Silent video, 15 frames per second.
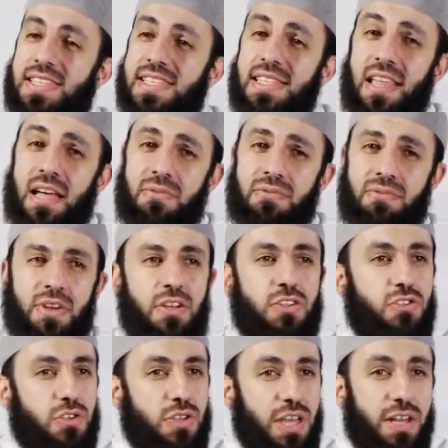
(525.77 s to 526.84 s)
this
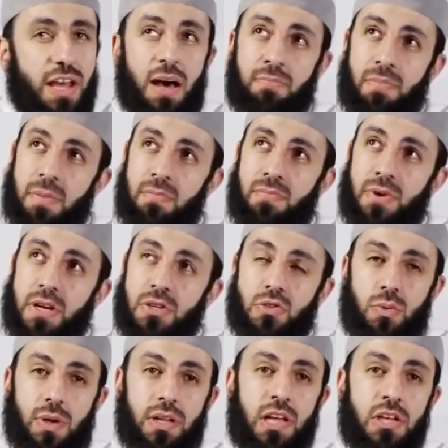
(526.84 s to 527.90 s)
love to get up and
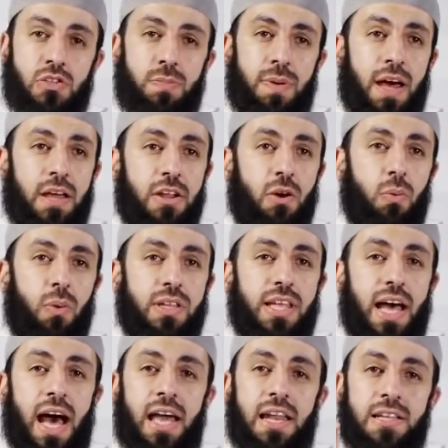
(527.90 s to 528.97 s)
pray to Allah subhanahu
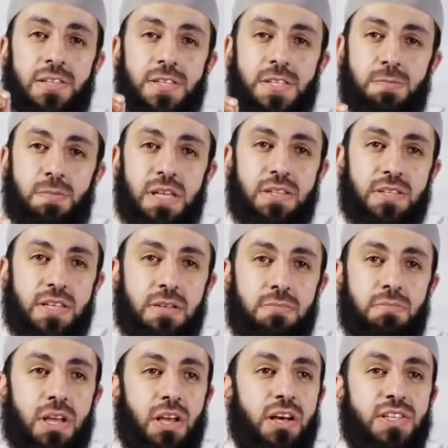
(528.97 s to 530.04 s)
wa ta'ala, to speak to
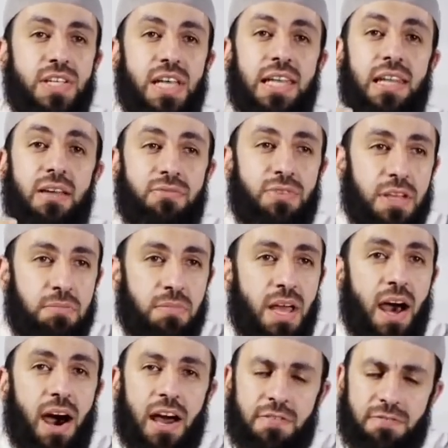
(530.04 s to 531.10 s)
Him because I love
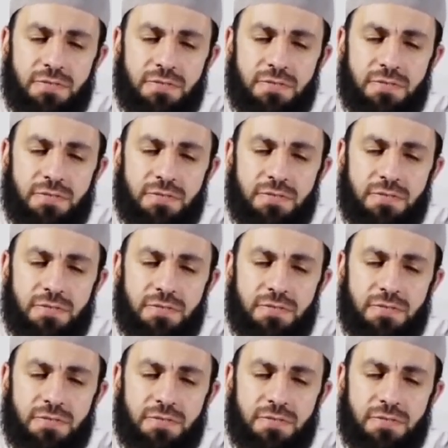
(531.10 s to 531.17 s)
Him.